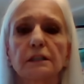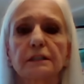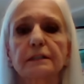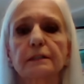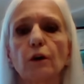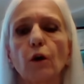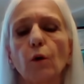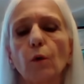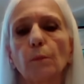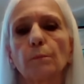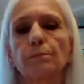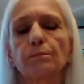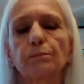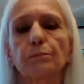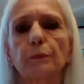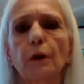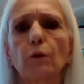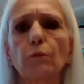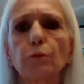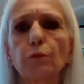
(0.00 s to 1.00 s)
So
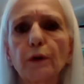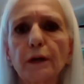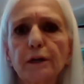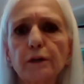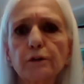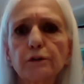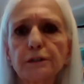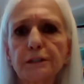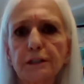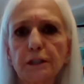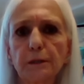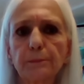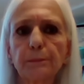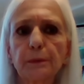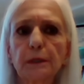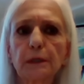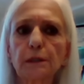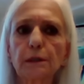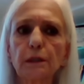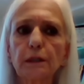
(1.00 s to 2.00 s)
rigor
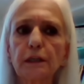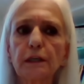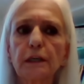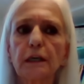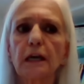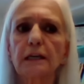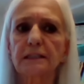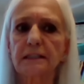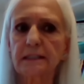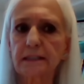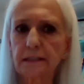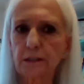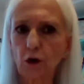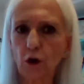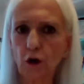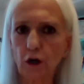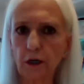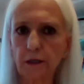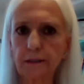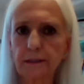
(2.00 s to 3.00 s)
typically
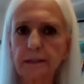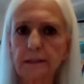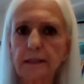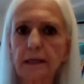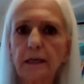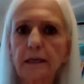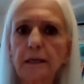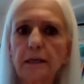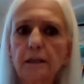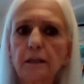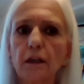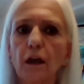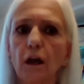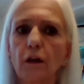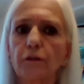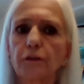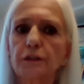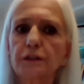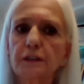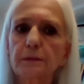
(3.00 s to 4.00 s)
starts
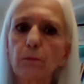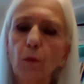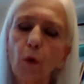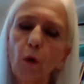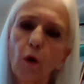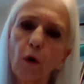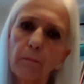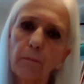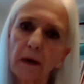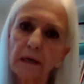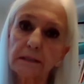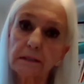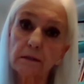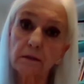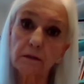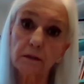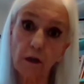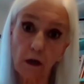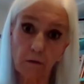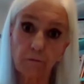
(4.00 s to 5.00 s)
in the small
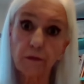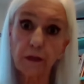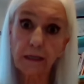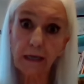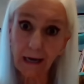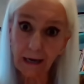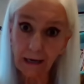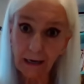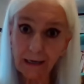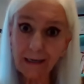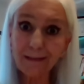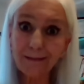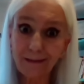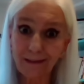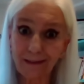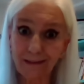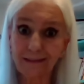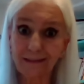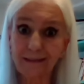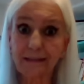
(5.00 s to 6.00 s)
muscles of the
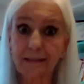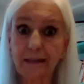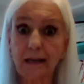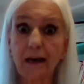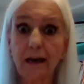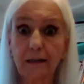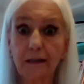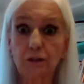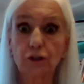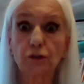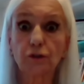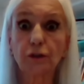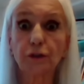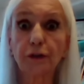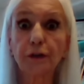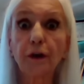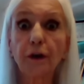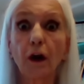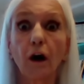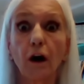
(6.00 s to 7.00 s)
eyelids,
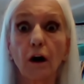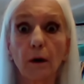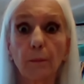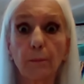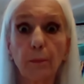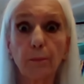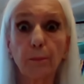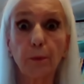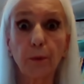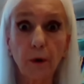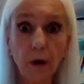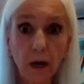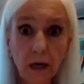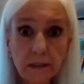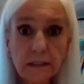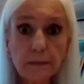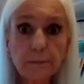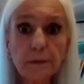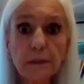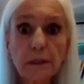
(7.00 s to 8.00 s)
actually,
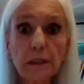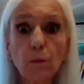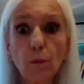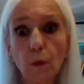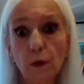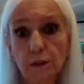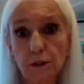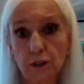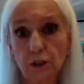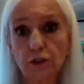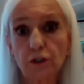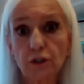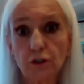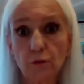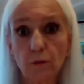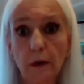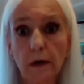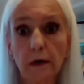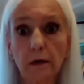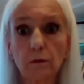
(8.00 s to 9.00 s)
approximately 1 to
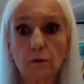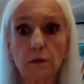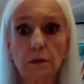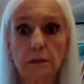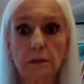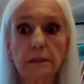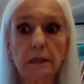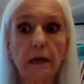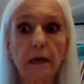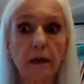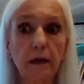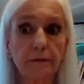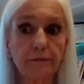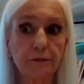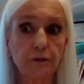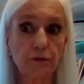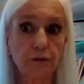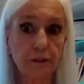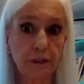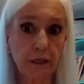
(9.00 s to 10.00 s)
2 hours
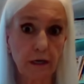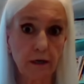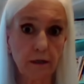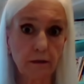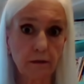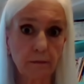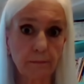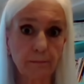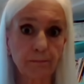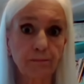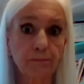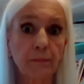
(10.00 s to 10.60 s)
after death.